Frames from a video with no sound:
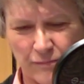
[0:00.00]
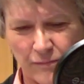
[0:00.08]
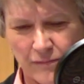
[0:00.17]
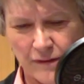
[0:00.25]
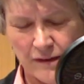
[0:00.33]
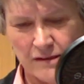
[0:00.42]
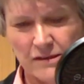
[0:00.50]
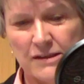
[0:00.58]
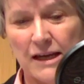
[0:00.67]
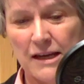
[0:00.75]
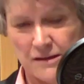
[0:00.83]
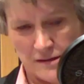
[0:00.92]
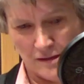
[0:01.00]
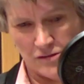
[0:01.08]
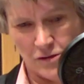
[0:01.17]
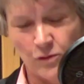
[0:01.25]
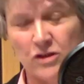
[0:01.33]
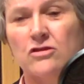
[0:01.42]
this stasis.
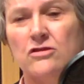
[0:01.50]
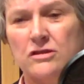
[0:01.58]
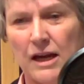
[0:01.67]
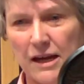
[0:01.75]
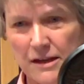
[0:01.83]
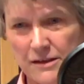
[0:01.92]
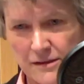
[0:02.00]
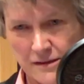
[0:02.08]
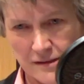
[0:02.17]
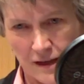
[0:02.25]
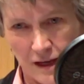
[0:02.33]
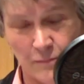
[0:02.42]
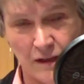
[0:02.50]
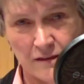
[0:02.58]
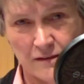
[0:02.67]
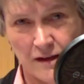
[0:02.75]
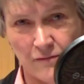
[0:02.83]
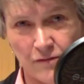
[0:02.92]
It just stays the same.
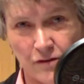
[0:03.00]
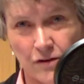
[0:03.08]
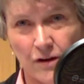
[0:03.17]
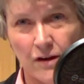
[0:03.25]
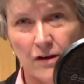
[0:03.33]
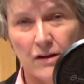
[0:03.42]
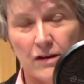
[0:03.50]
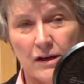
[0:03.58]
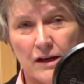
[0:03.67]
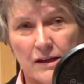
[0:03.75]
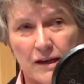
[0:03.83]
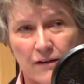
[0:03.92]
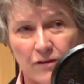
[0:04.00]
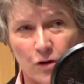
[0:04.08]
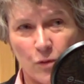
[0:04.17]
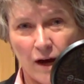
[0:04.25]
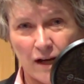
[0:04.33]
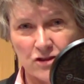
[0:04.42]
It's never
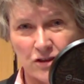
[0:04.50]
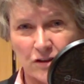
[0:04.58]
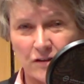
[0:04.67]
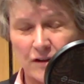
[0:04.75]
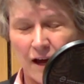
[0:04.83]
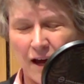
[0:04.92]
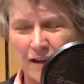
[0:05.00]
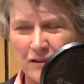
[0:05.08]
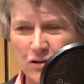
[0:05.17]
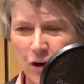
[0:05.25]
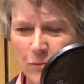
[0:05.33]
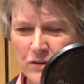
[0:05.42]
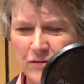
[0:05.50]
questioned. And in terms of